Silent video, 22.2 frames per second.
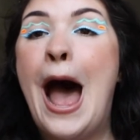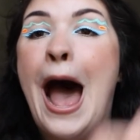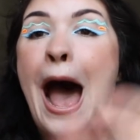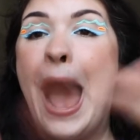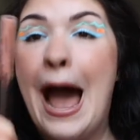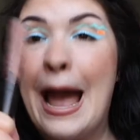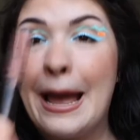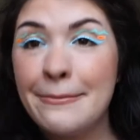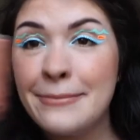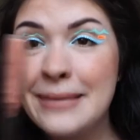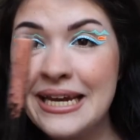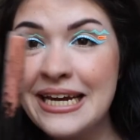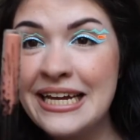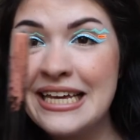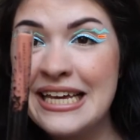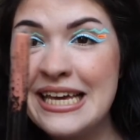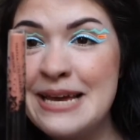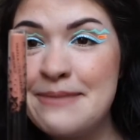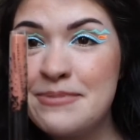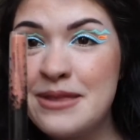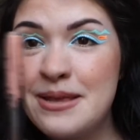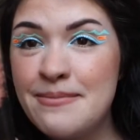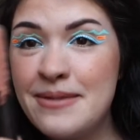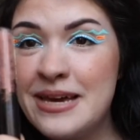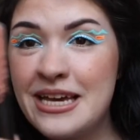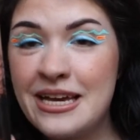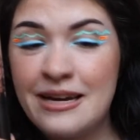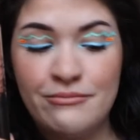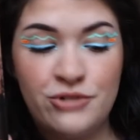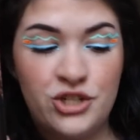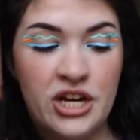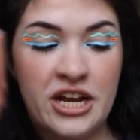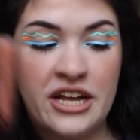I'm gonna keep the
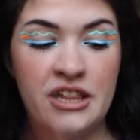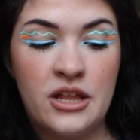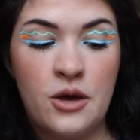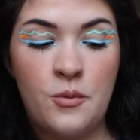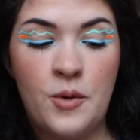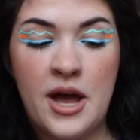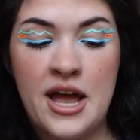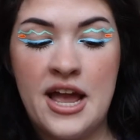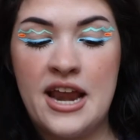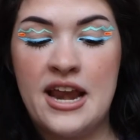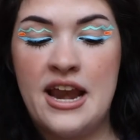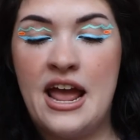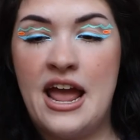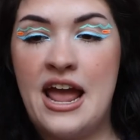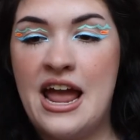Makeup Shayla one